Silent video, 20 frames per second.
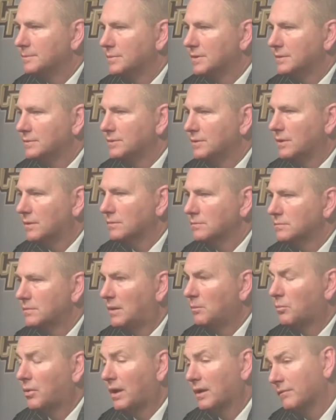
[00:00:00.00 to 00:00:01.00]
But you know,
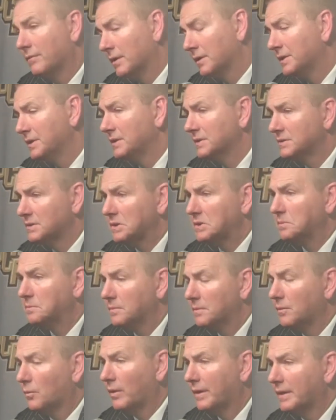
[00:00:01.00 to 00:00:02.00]
I'm proud of our kids and
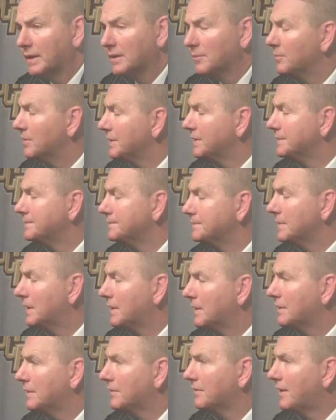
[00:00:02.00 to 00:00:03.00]
the way they competed.
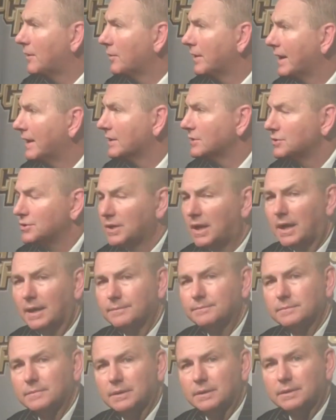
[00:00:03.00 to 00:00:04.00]
I thought we had a
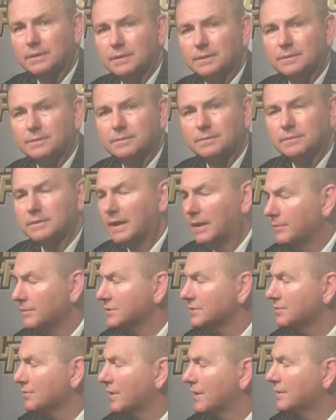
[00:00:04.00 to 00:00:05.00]
shot down
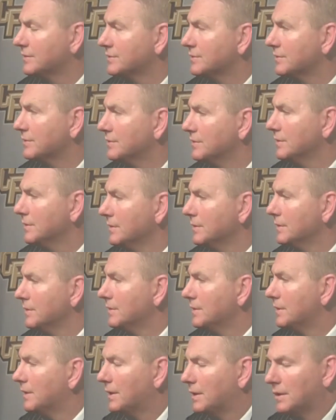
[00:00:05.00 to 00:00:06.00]
the stretch.
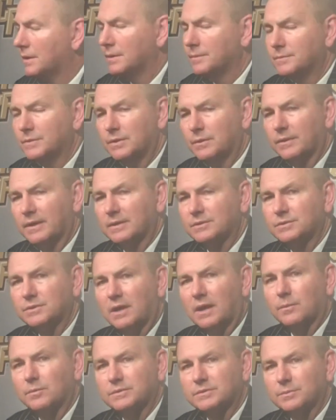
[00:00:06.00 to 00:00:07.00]
And, you know, that
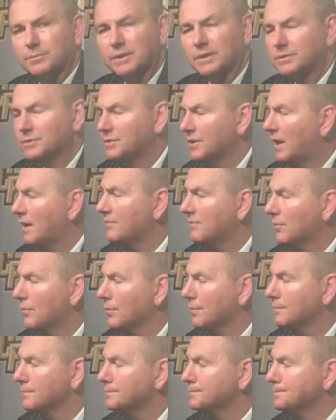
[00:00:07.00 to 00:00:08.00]
shot was a big shot for
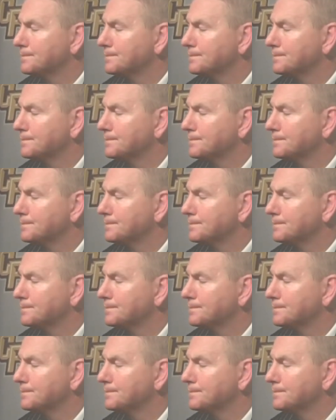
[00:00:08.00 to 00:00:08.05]
them.